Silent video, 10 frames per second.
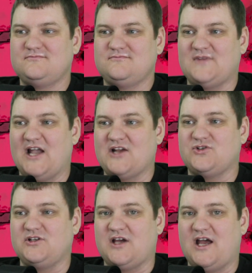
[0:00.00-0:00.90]

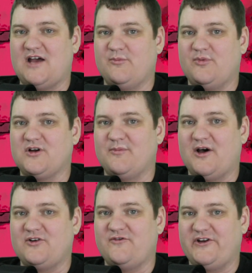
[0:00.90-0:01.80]
Actually, I have a book
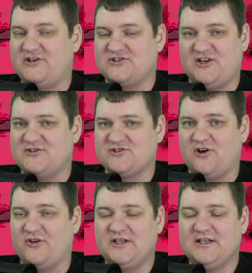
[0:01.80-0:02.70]
about defeating Satan. It's
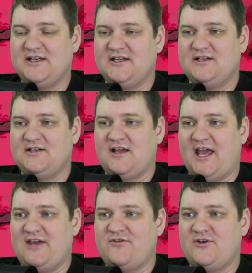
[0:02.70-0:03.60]
called
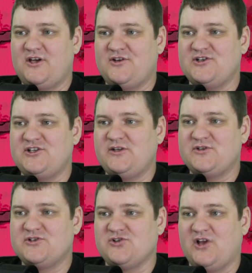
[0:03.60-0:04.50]
Ava and the Demon
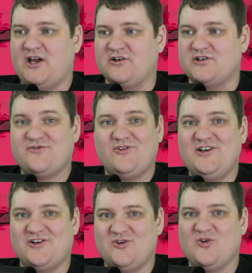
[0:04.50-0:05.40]
Slayer. It's free
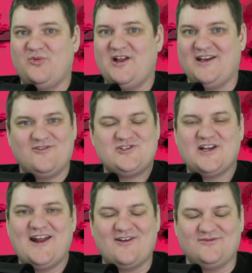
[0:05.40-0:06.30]
on Google Play. Go check it
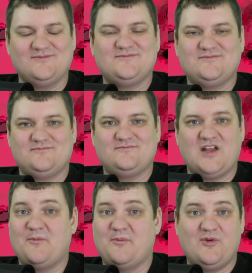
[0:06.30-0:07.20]
out.
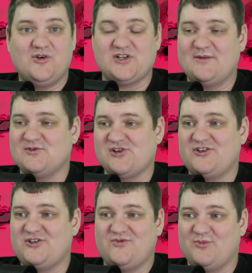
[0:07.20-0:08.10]
Got my books on Amazon
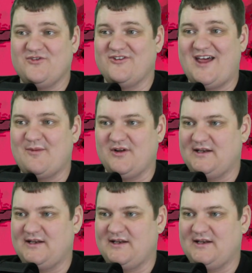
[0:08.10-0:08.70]
too, if you prefer that, but